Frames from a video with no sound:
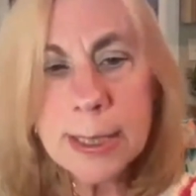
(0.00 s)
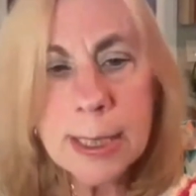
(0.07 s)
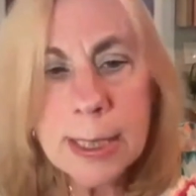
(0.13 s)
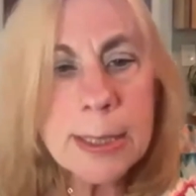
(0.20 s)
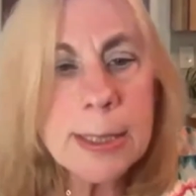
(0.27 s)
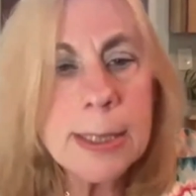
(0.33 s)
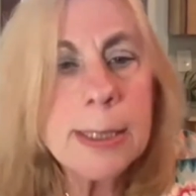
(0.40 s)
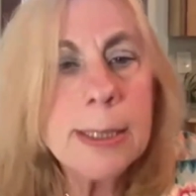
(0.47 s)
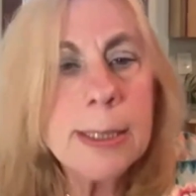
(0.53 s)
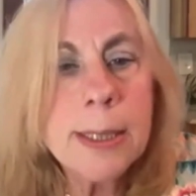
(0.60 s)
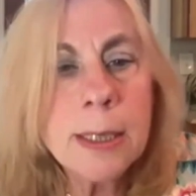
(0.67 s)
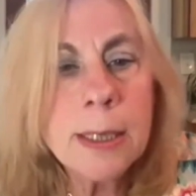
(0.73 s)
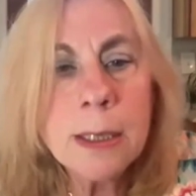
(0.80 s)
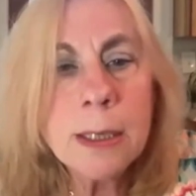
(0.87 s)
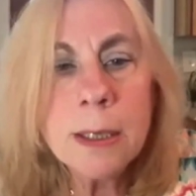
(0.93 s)
disease is
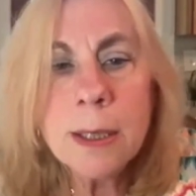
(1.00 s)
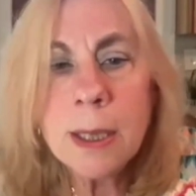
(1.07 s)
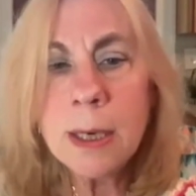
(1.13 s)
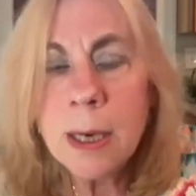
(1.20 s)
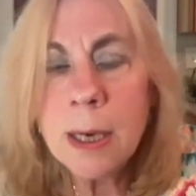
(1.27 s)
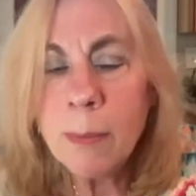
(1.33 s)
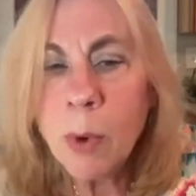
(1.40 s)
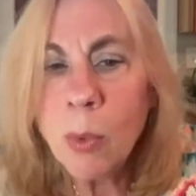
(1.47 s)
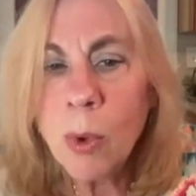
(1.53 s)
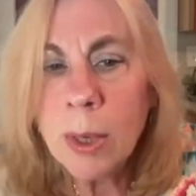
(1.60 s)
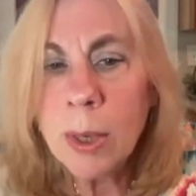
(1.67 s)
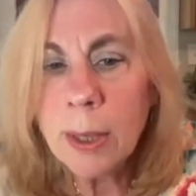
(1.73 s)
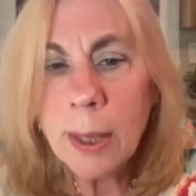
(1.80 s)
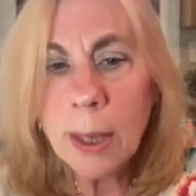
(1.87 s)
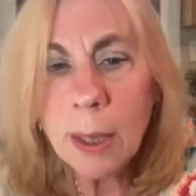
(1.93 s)
still the
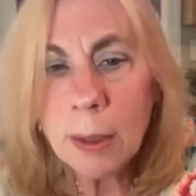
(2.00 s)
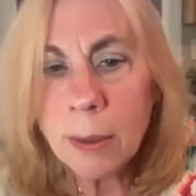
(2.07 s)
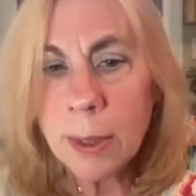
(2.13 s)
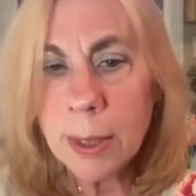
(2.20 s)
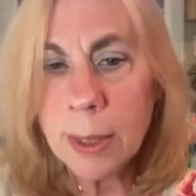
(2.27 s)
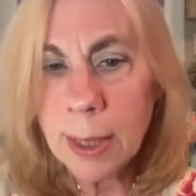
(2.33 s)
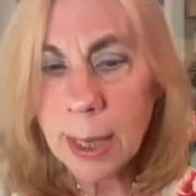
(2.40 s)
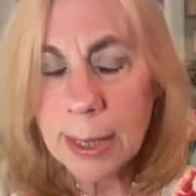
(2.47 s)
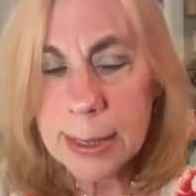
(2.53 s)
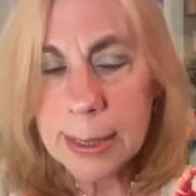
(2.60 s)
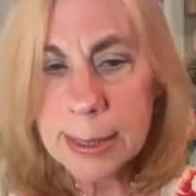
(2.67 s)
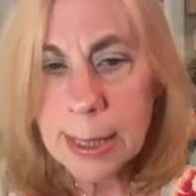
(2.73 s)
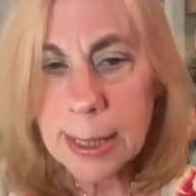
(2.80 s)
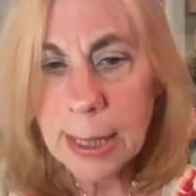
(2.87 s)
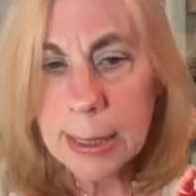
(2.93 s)
#1 killer in the United
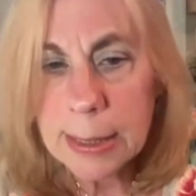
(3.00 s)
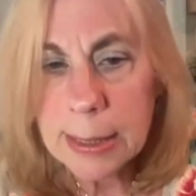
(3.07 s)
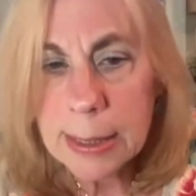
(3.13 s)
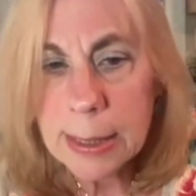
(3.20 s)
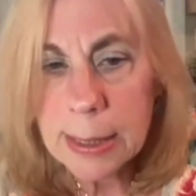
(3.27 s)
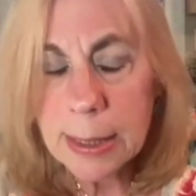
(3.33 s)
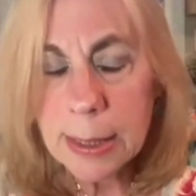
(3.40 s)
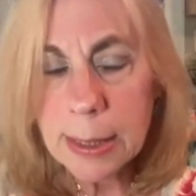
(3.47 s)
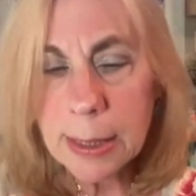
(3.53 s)
States.